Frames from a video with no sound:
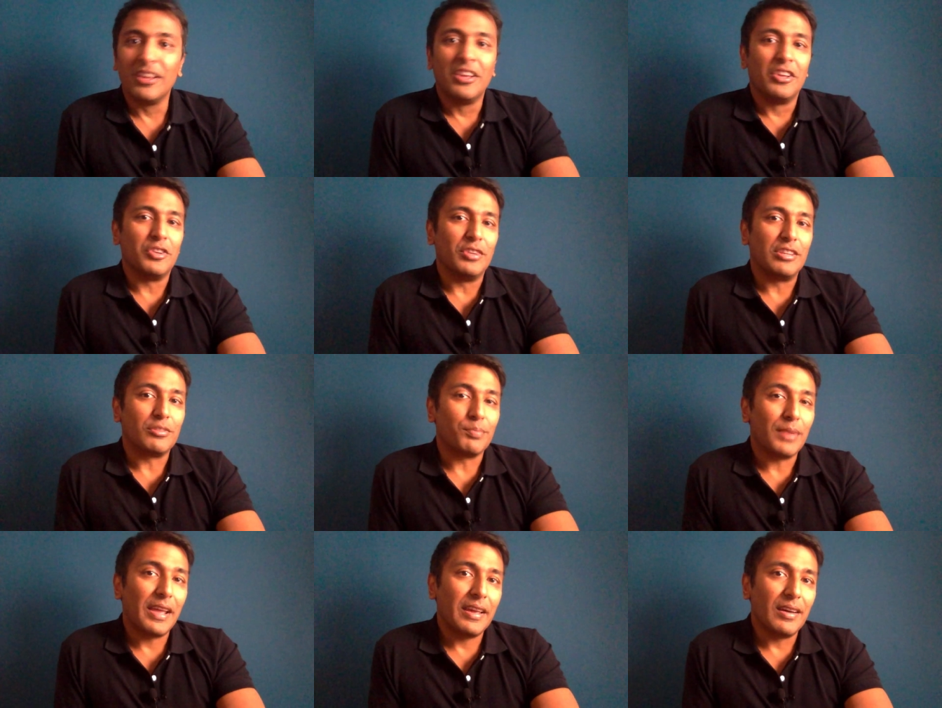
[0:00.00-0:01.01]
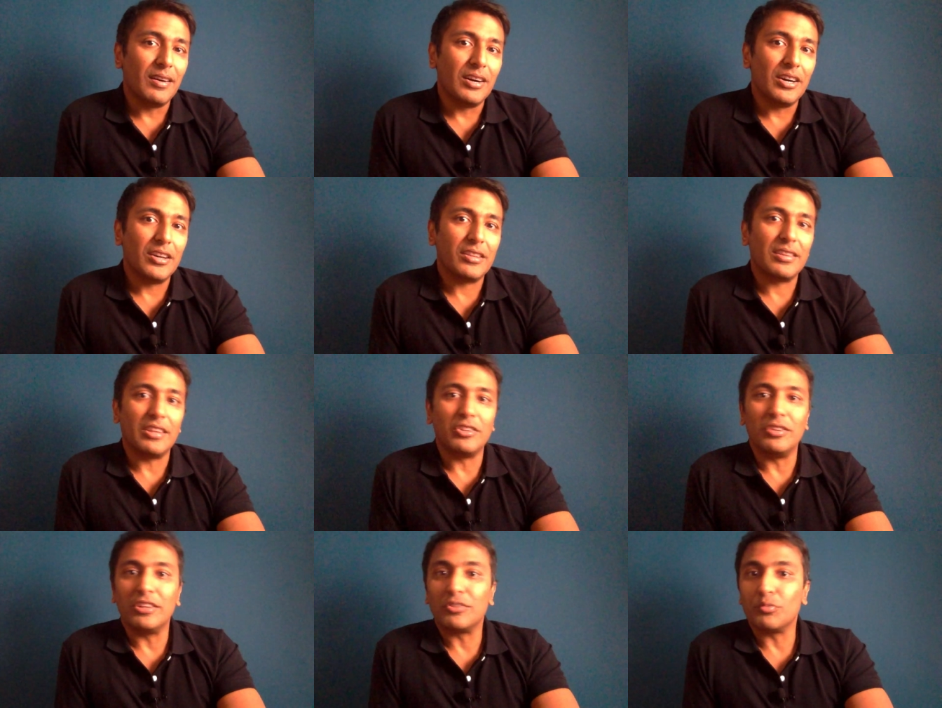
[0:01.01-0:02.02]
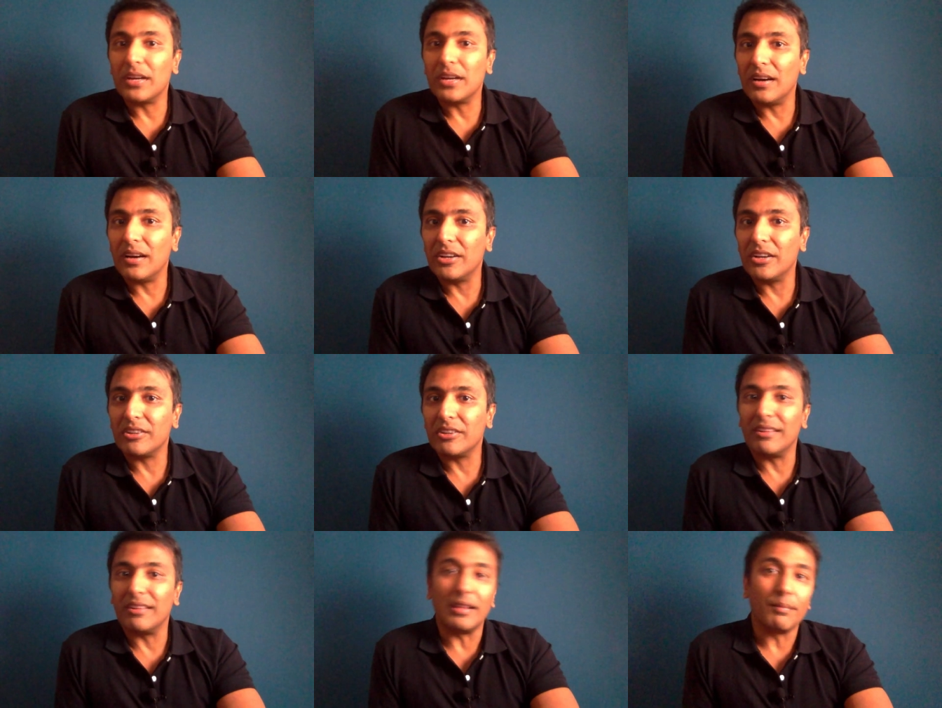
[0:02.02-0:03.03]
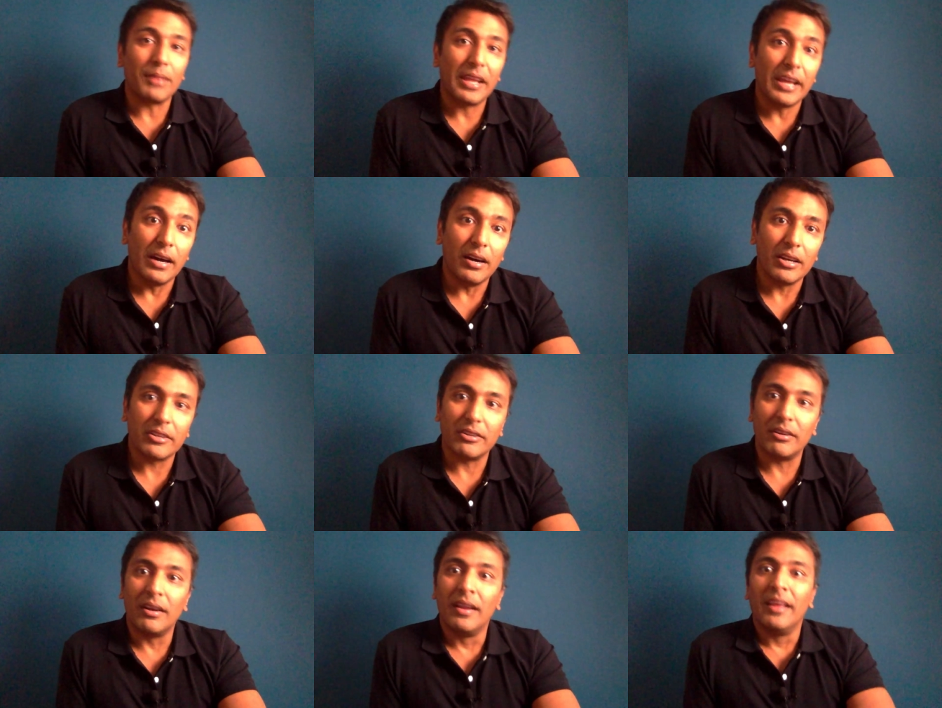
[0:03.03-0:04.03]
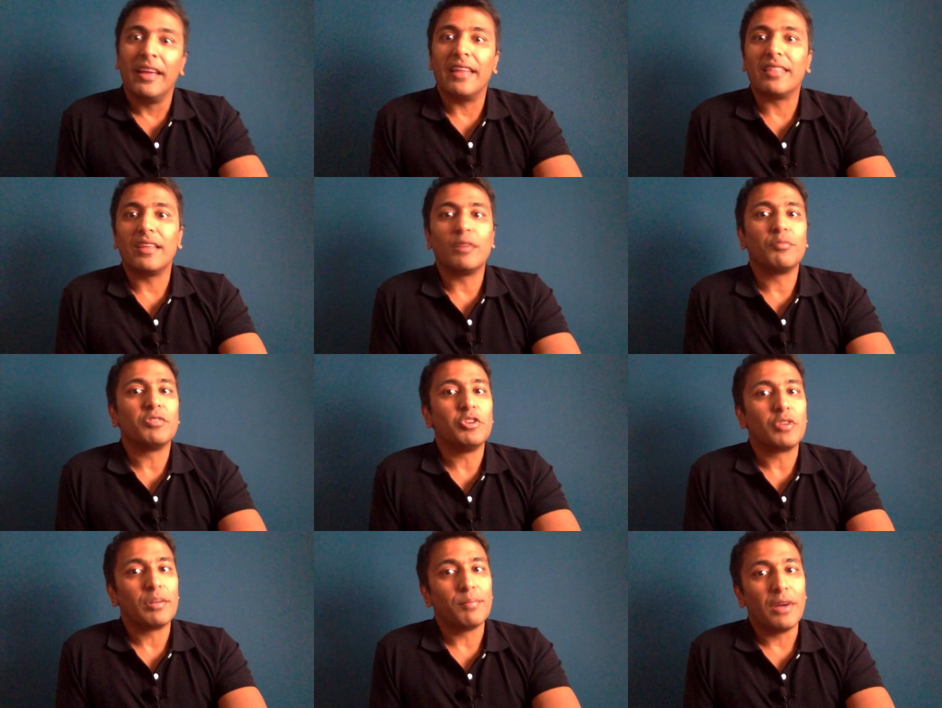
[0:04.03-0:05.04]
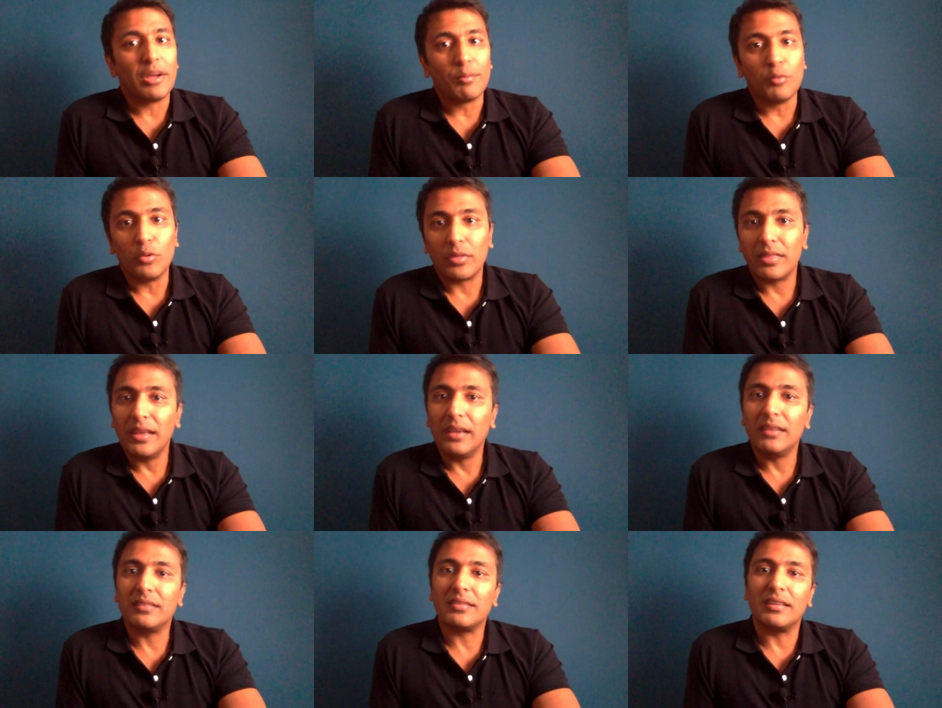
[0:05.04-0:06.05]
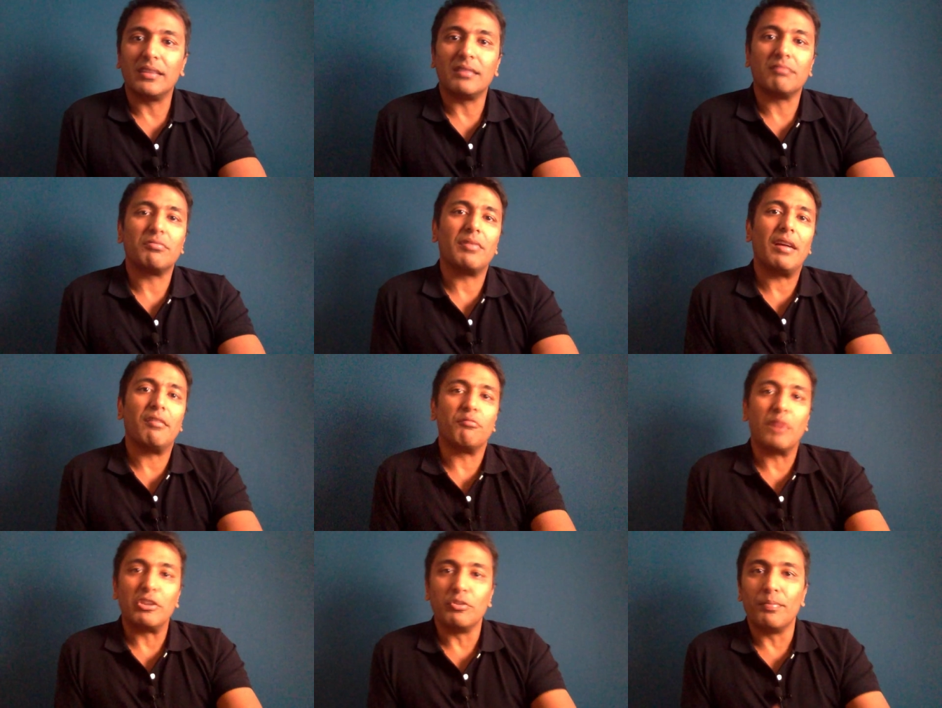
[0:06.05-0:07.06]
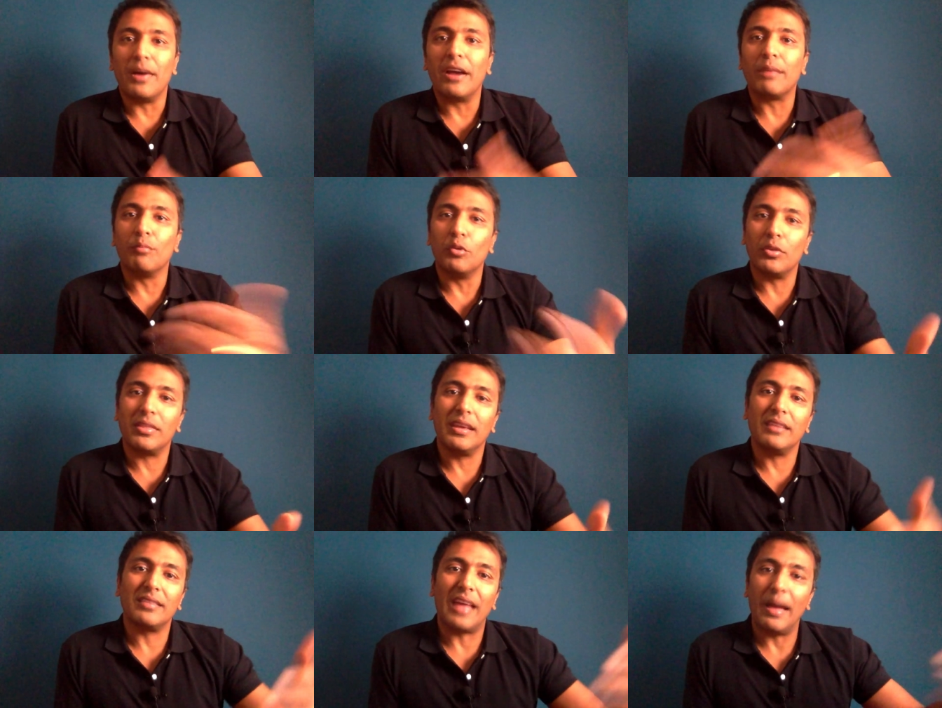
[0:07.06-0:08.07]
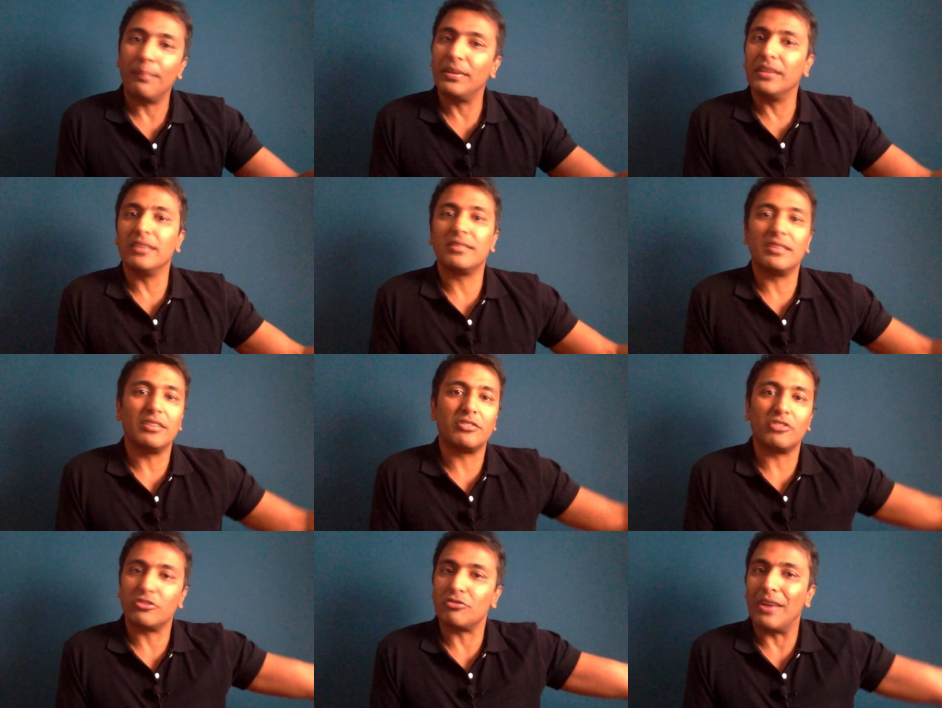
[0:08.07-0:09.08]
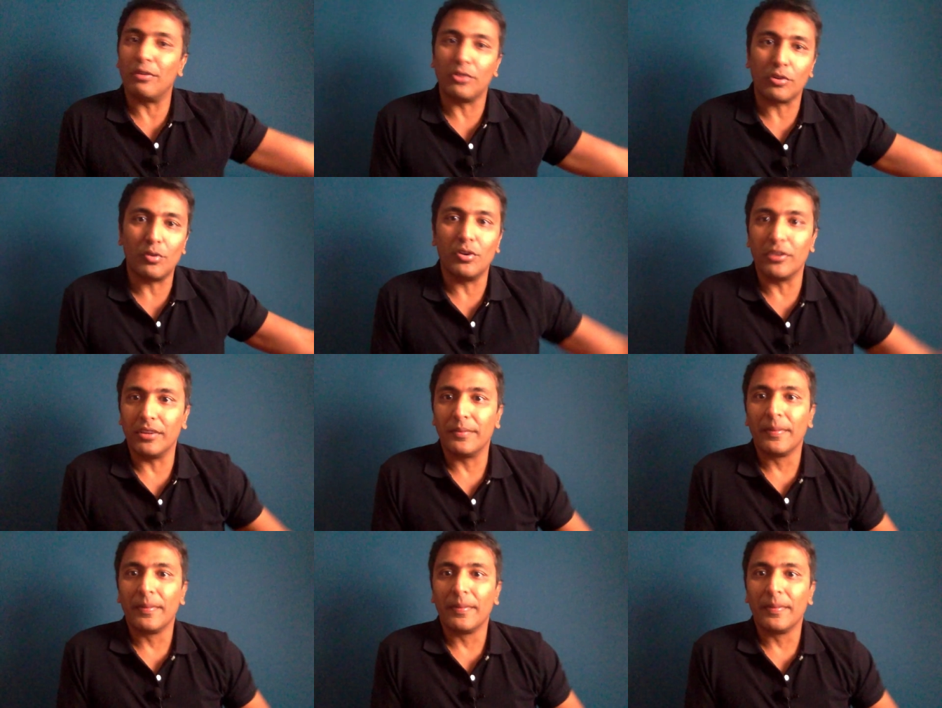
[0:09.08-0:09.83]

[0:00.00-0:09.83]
you need to play hard, then you need to work harder and then play harder, and then you can buy more things, and when you buy more things, happiness is just round the corner.